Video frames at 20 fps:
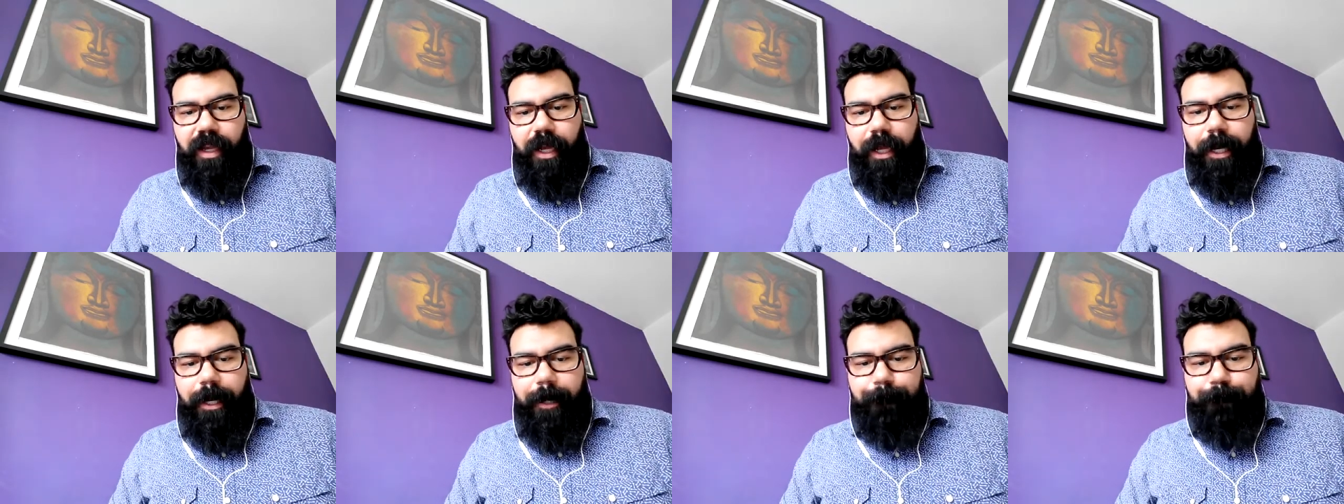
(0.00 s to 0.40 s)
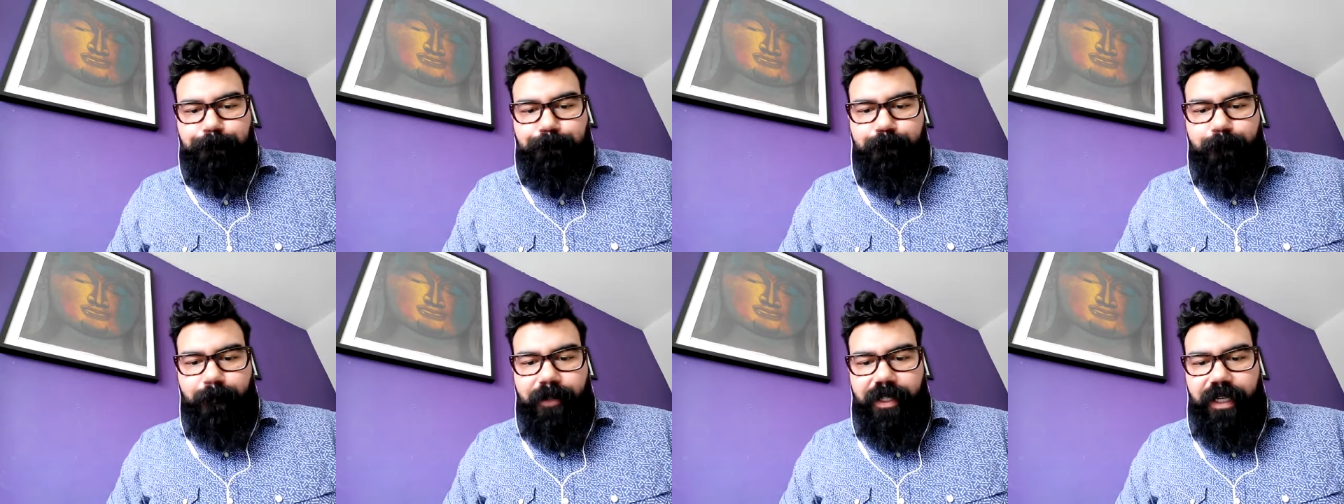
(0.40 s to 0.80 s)
Uh,
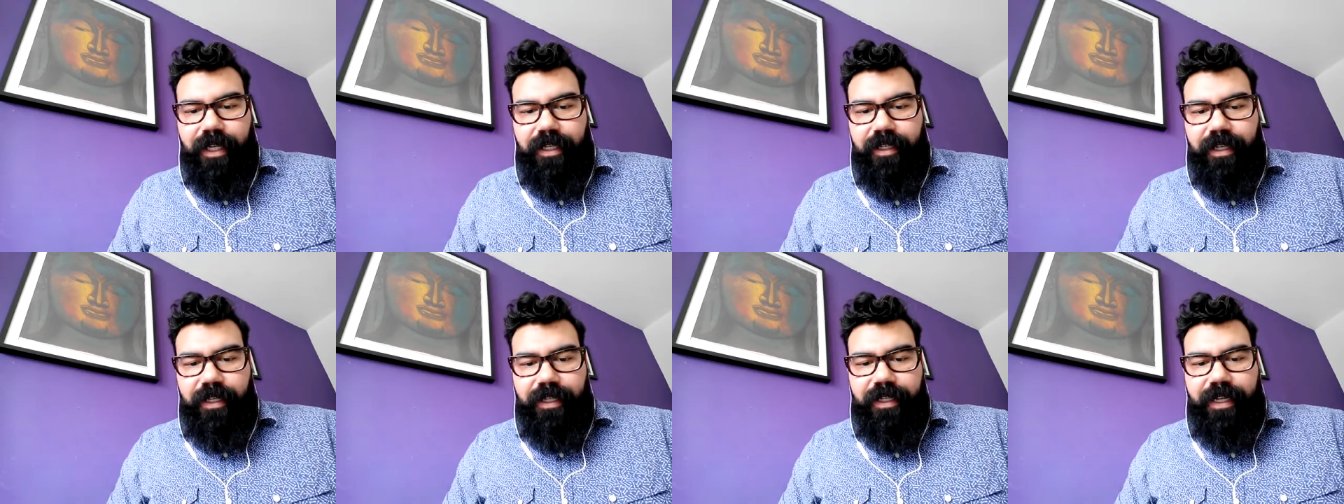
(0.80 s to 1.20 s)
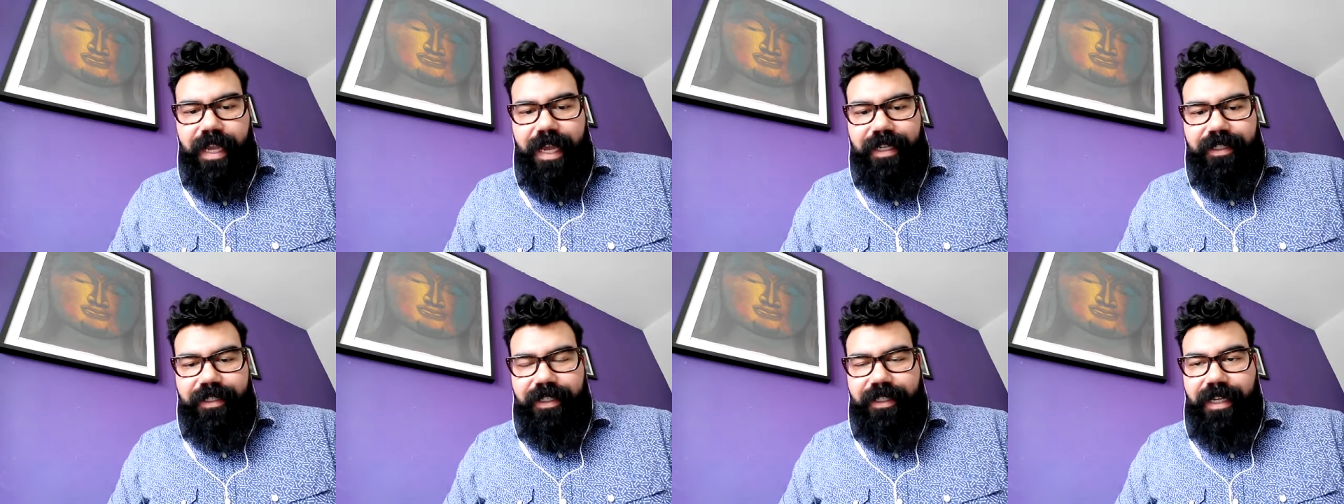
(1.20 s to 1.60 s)
in
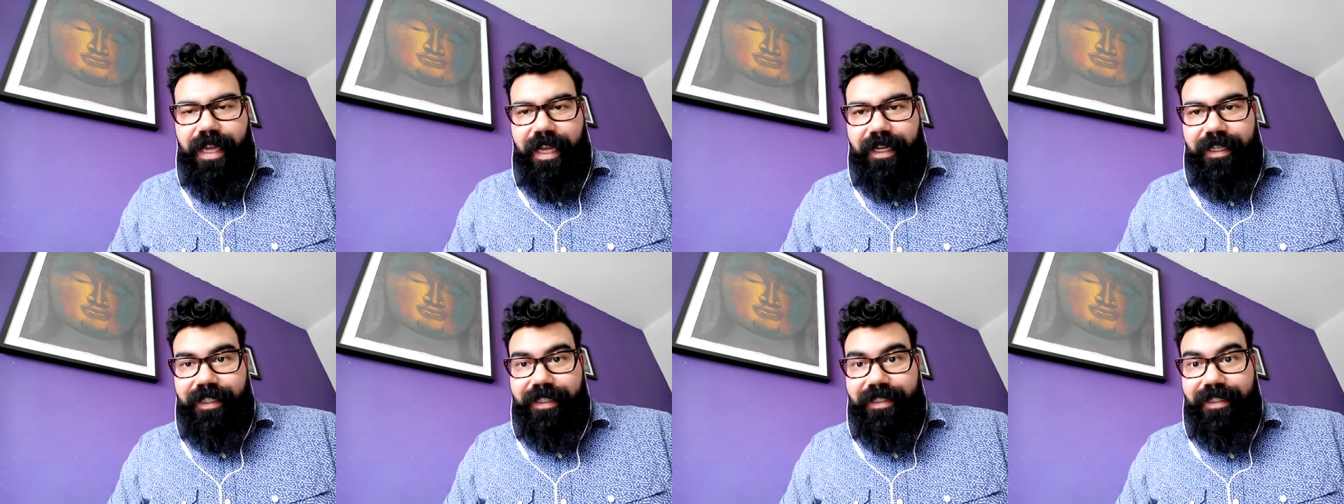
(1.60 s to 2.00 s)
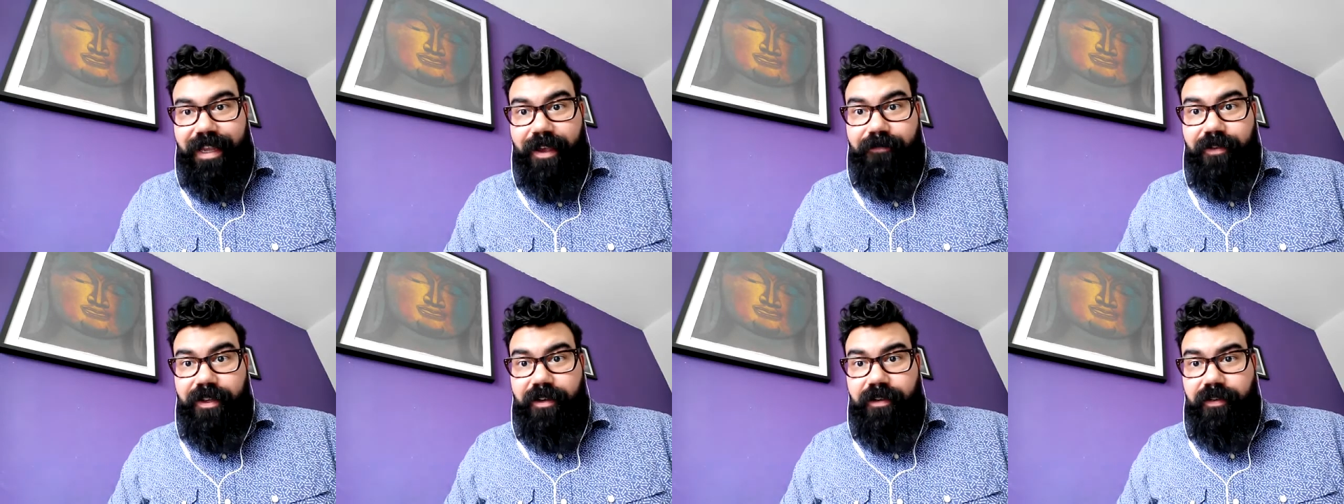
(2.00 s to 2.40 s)

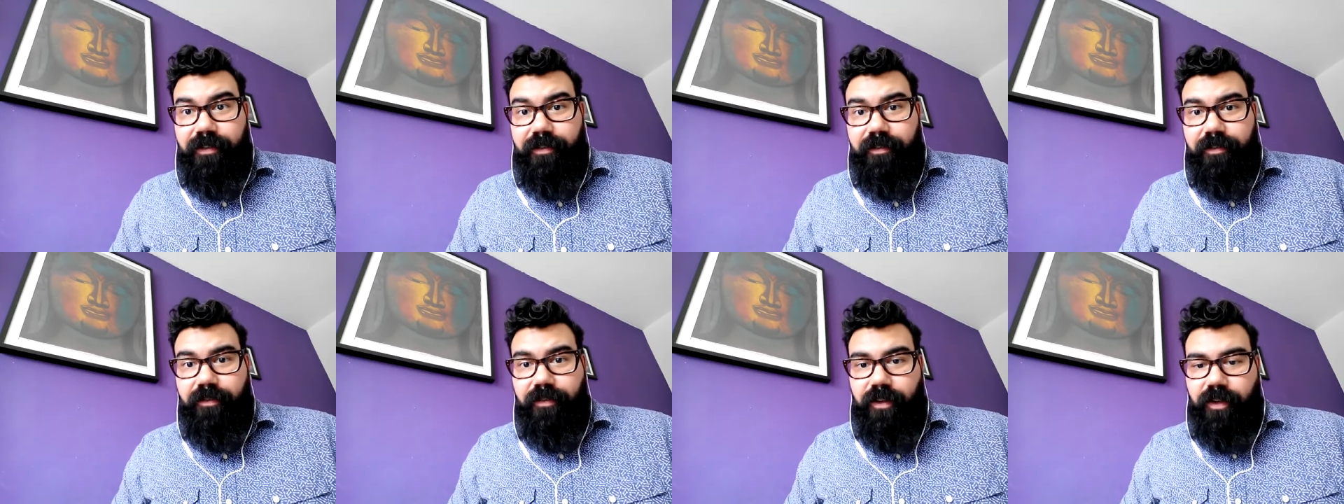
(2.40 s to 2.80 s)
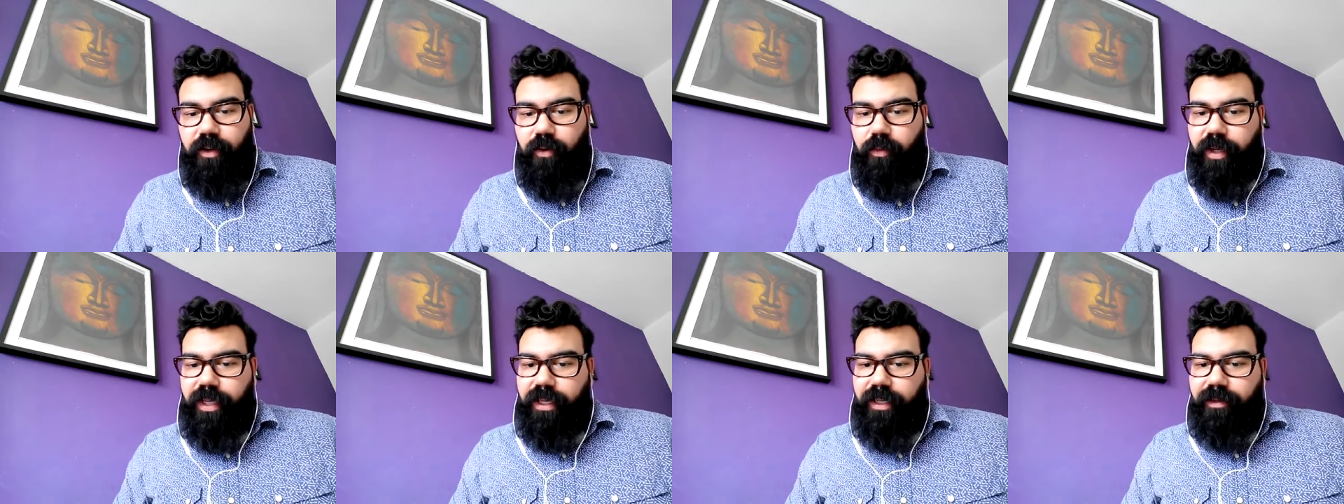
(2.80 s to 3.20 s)
1897, the
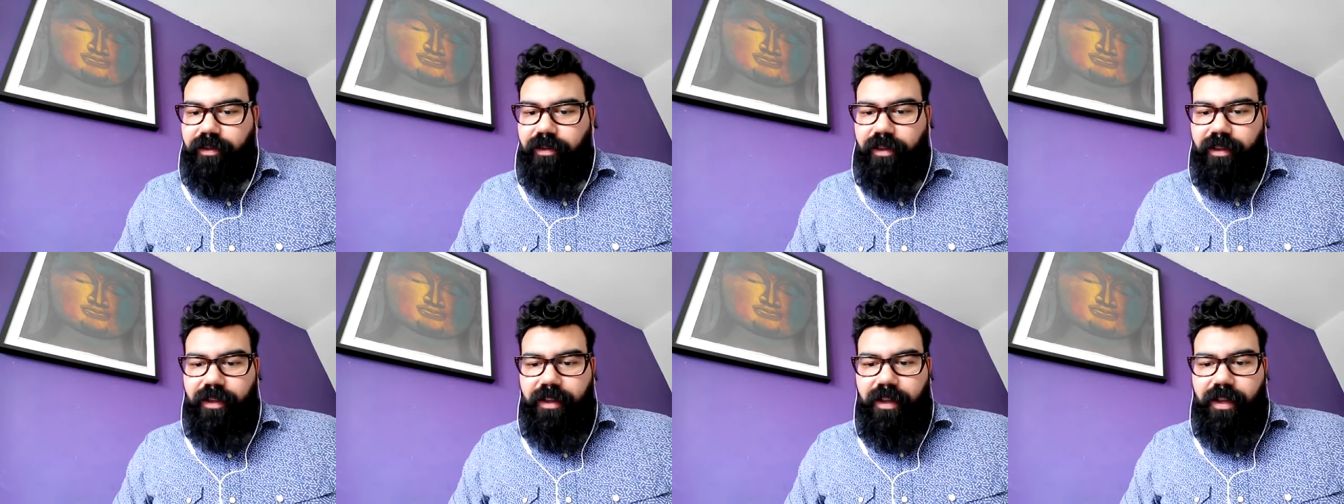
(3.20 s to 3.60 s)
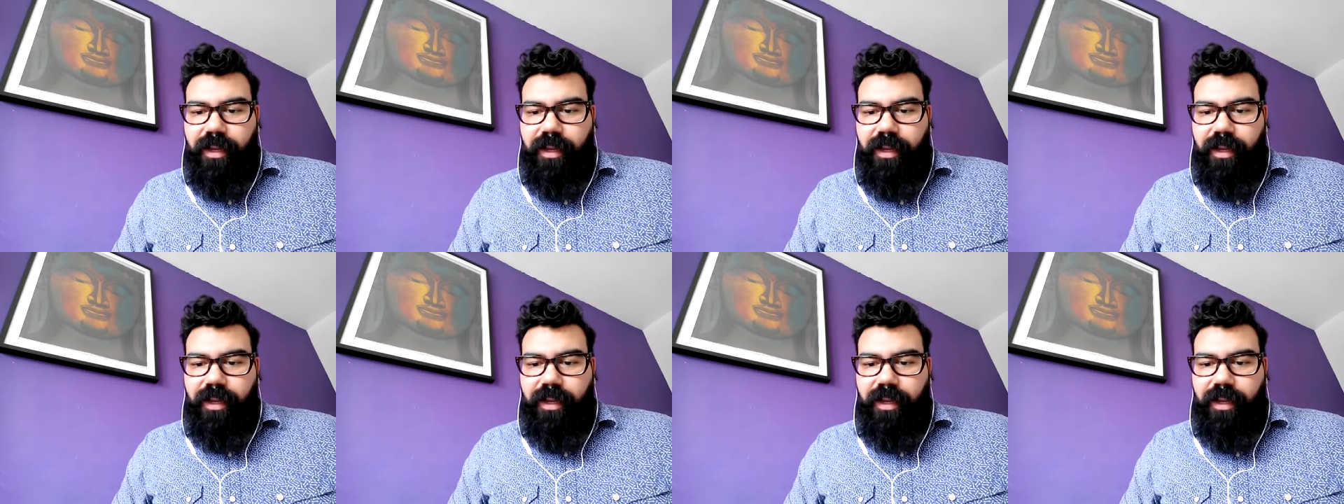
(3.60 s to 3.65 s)
Queen